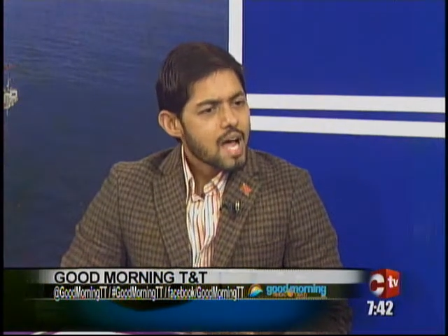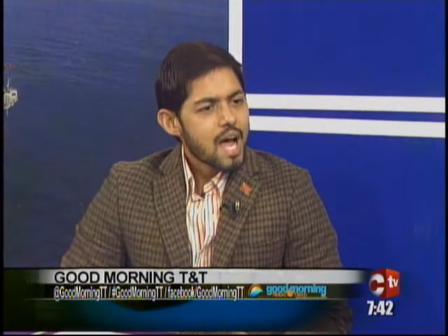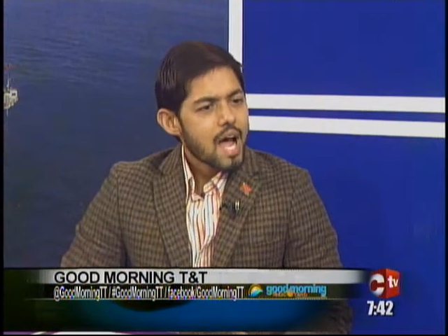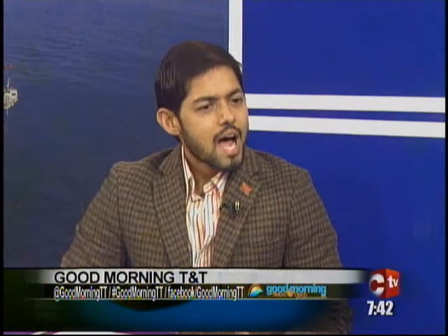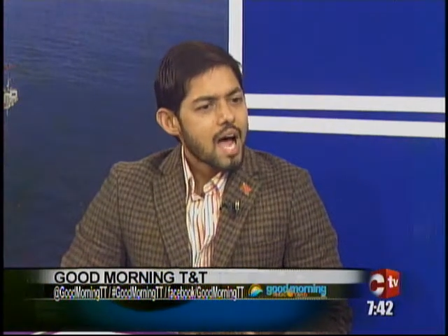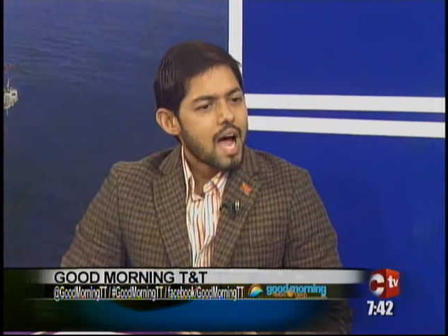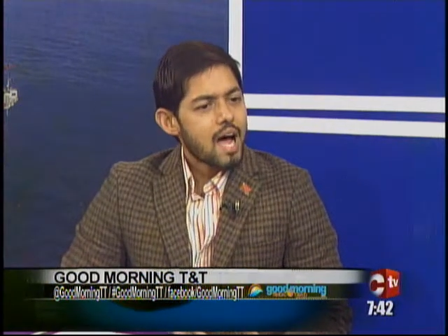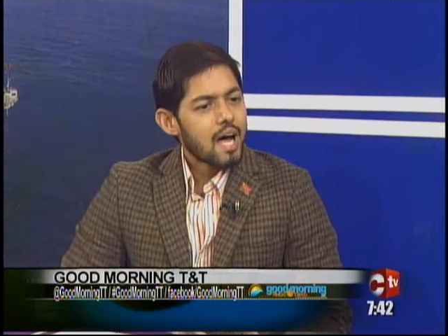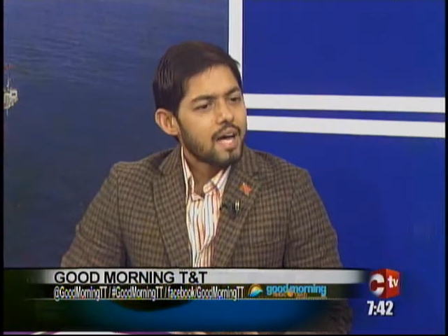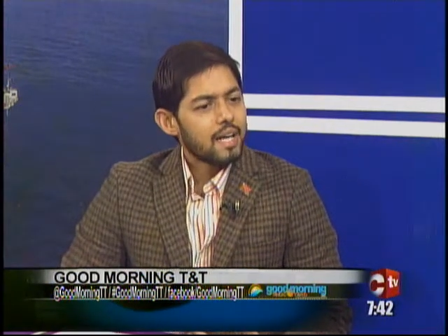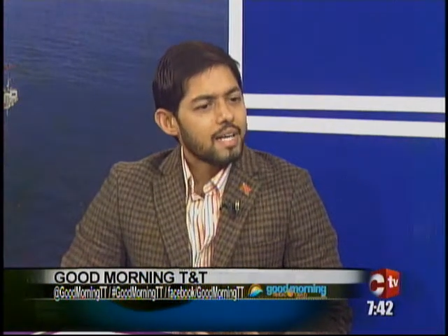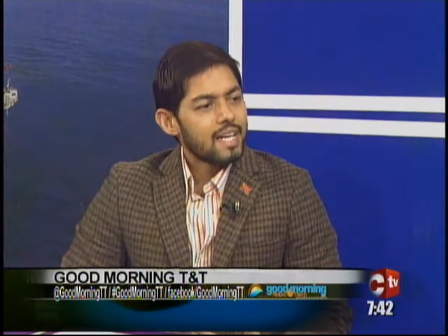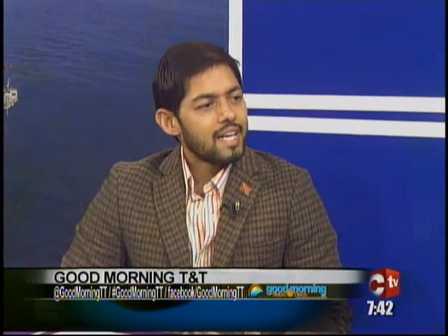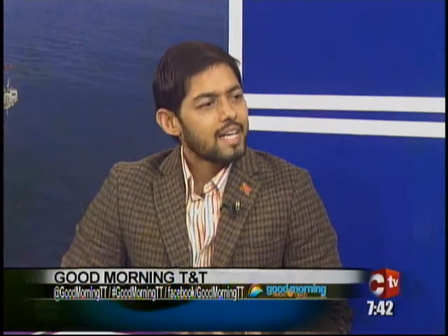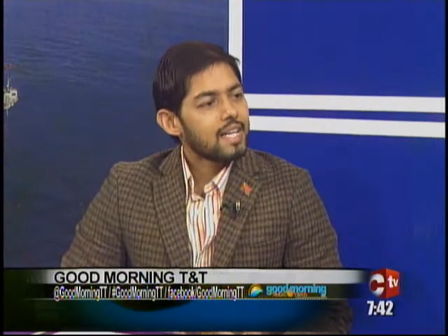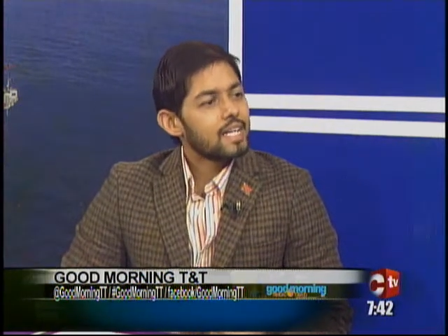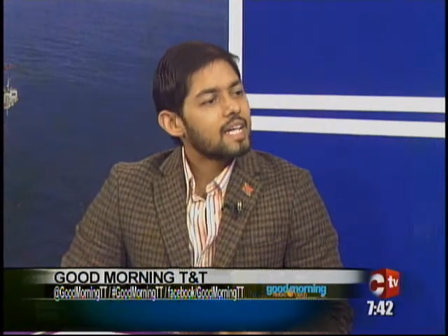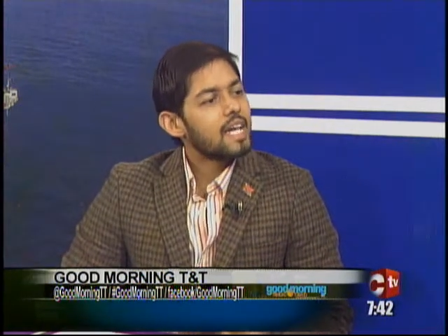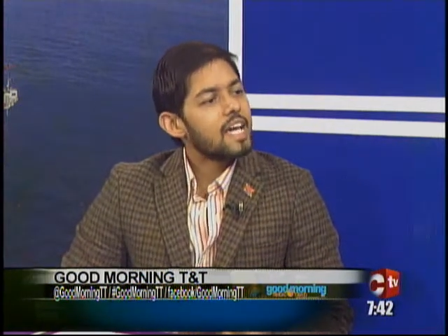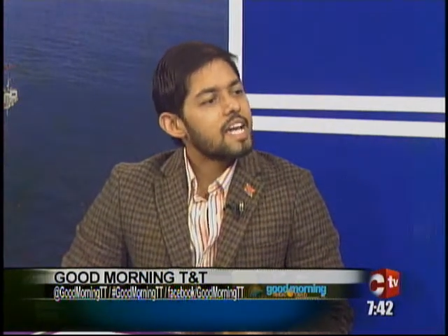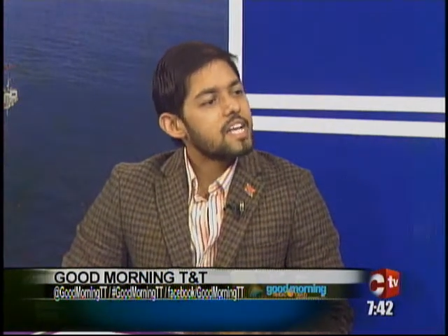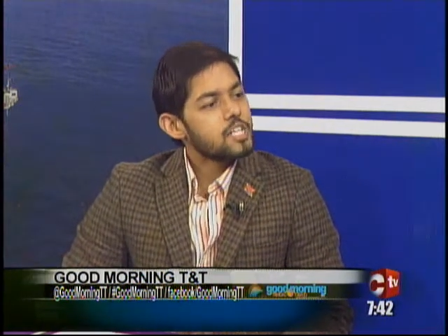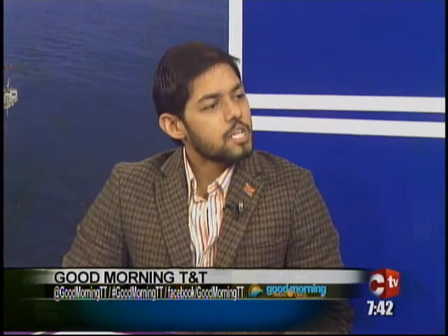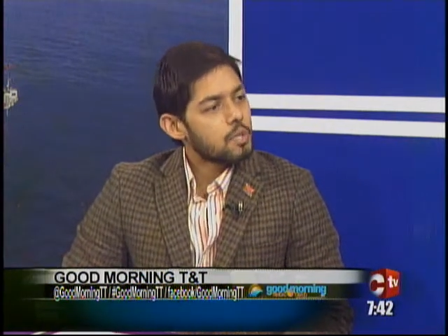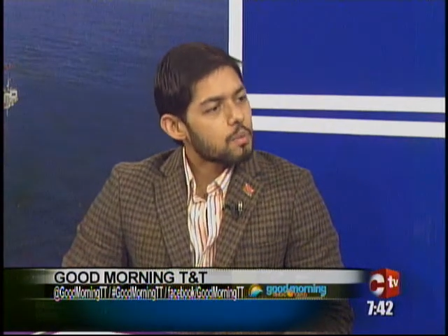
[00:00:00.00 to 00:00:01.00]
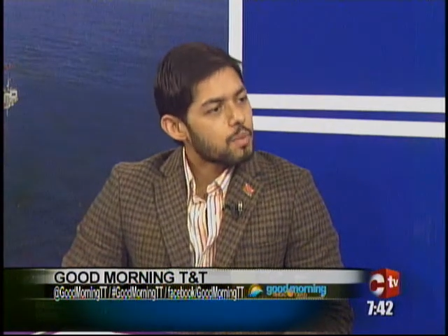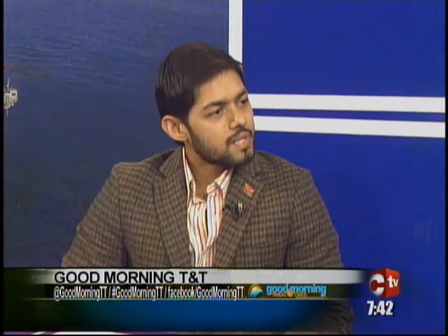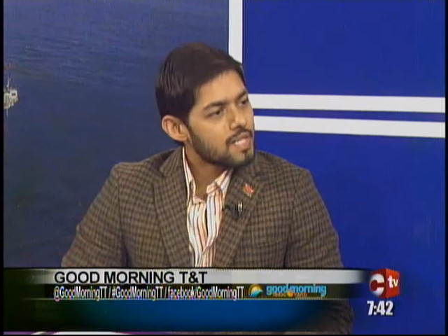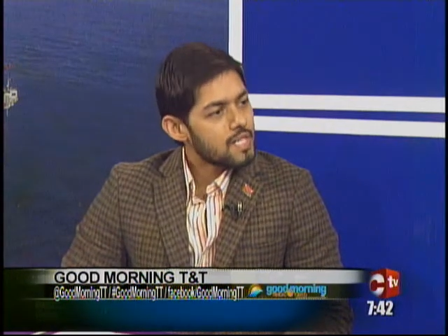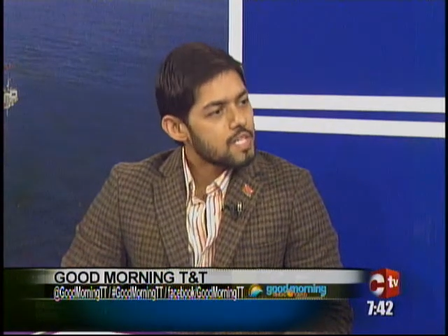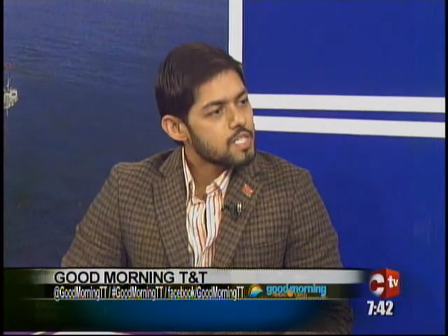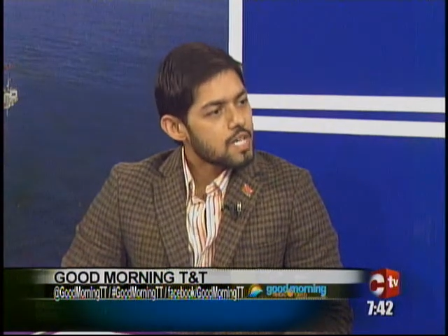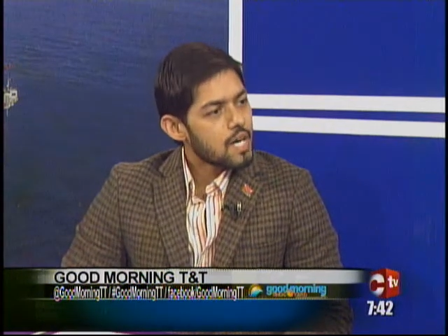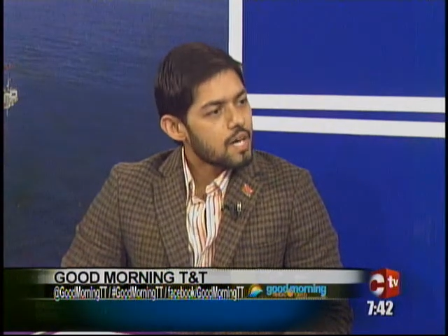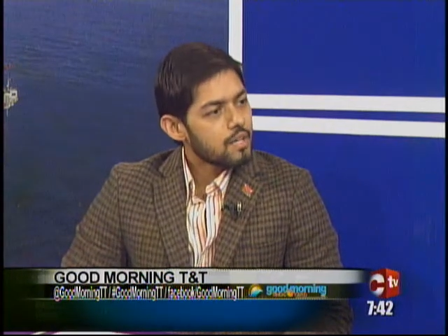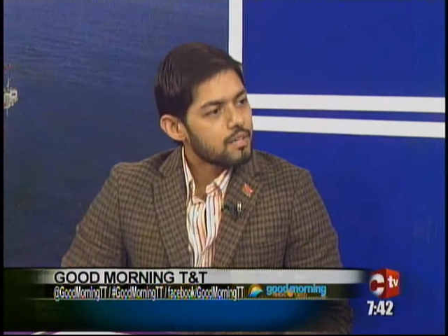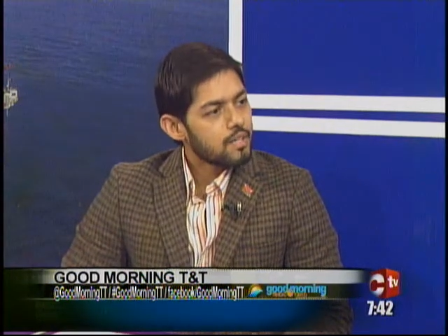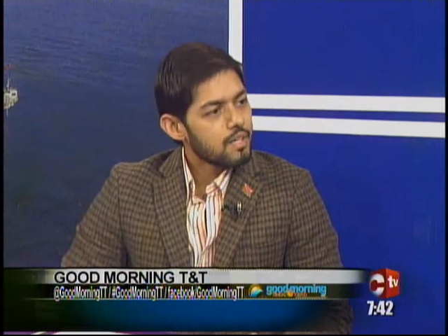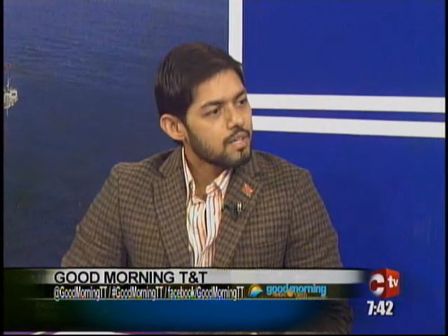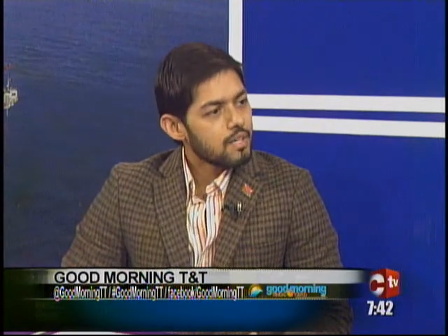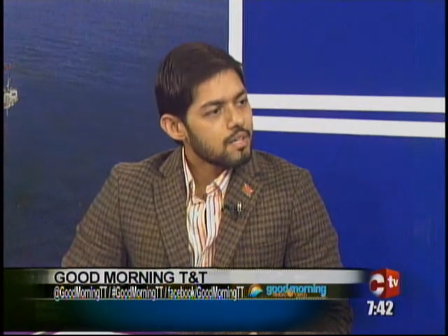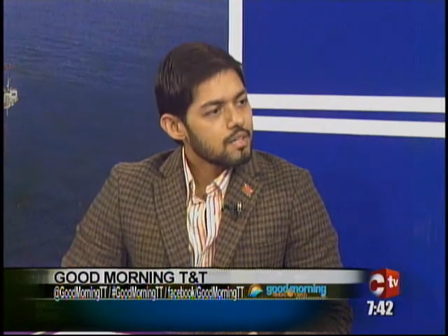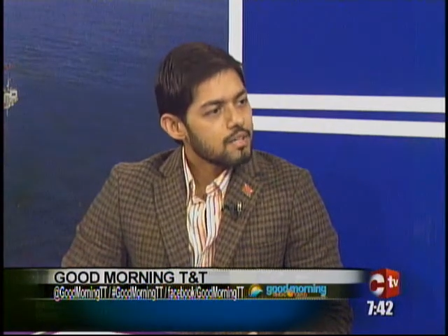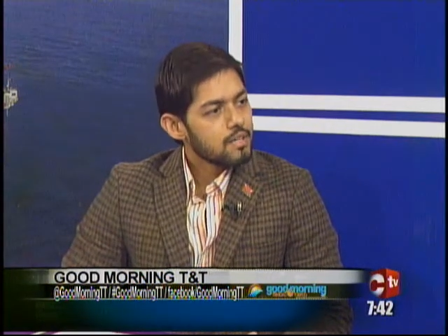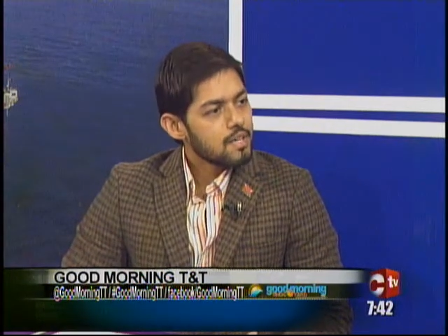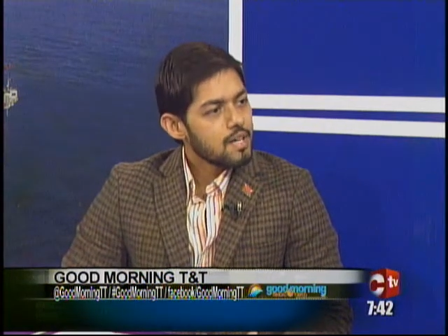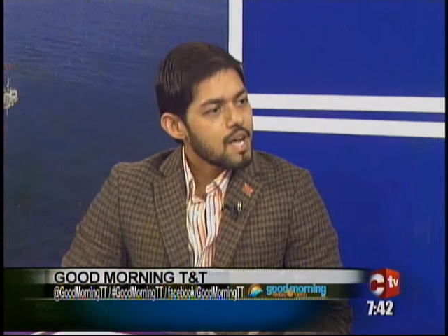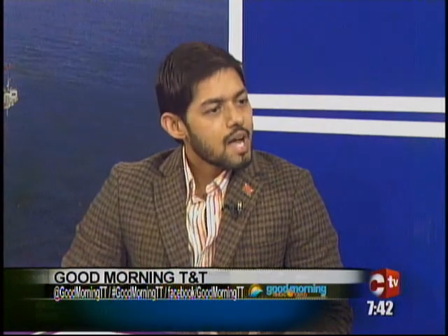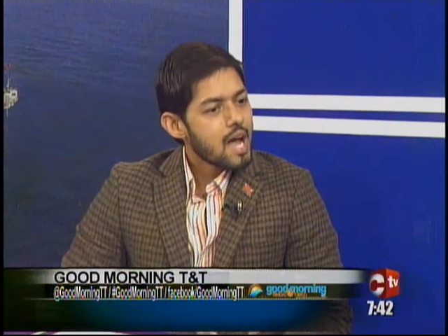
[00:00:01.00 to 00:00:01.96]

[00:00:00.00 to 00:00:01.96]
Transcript: and engaging with each other